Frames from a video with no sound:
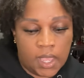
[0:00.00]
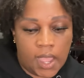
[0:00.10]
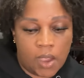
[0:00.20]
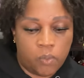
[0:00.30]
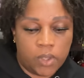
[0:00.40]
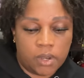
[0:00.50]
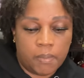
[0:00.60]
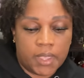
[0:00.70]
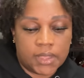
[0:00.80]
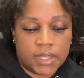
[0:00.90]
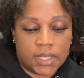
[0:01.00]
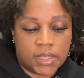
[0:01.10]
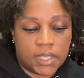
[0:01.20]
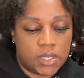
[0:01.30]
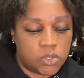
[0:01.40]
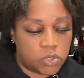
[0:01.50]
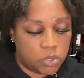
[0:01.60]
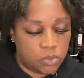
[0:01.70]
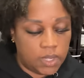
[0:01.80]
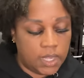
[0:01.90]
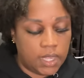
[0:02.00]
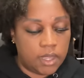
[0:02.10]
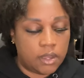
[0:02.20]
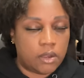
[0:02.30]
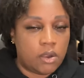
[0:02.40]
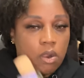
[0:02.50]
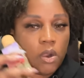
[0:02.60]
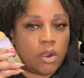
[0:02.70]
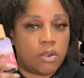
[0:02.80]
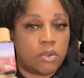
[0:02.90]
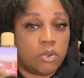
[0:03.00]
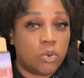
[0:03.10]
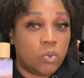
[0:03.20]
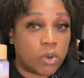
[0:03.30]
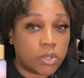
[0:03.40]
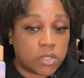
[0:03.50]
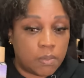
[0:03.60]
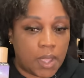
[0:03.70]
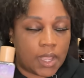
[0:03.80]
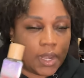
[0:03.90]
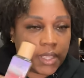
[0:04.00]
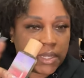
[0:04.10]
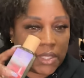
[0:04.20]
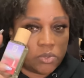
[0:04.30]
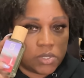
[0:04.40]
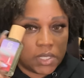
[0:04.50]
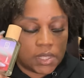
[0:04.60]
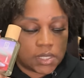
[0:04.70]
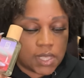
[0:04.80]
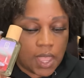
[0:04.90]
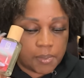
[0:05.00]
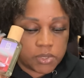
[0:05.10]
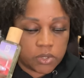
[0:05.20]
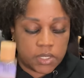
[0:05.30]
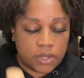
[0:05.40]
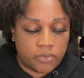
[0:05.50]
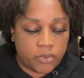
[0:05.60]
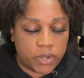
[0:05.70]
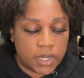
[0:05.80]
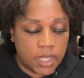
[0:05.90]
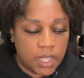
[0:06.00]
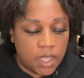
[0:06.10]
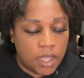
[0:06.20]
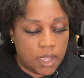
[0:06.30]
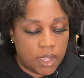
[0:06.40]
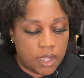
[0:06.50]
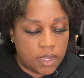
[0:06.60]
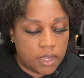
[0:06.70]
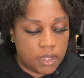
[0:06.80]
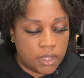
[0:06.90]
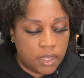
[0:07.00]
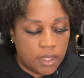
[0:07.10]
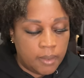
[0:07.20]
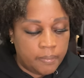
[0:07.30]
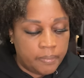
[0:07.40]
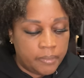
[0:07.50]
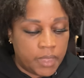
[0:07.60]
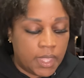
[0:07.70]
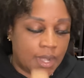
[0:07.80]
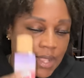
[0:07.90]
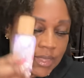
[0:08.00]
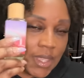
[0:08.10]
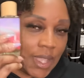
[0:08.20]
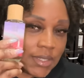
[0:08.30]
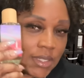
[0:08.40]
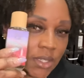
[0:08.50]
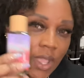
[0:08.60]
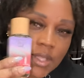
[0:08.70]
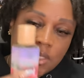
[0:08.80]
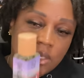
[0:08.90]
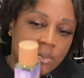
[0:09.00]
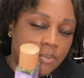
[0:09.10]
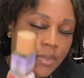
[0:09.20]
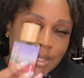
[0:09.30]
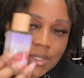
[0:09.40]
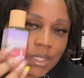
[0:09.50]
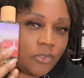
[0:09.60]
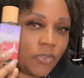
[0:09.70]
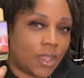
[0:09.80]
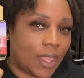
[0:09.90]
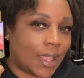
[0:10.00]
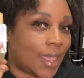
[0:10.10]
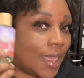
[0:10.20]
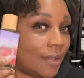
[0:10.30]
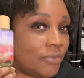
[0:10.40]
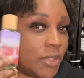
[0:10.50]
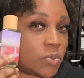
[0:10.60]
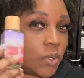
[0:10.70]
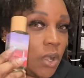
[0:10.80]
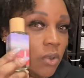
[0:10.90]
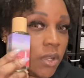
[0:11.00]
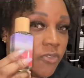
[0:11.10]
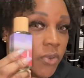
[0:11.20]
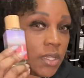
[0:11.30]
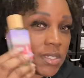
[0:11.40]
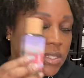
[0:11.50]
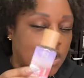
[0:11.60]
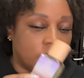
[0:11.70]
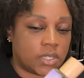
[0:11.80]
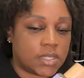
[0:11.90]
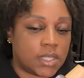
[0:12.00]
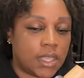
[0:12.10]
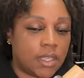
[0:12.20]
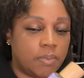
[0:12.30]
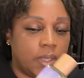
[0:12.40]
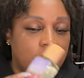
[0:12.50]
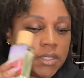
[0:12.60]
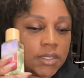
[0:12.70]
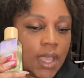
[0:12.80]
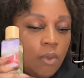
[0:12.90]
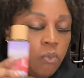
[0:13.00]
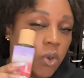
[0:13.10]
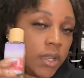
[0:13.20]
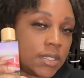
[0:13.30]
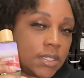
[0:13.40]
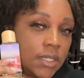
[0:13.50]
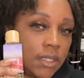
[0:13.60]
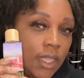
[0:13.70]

I will admit that these two here are newer to my collection. As you see, the tops are different. Uh, and I think I still, I still, I still feel like I have this one only for nostalgic sake, because I wanted to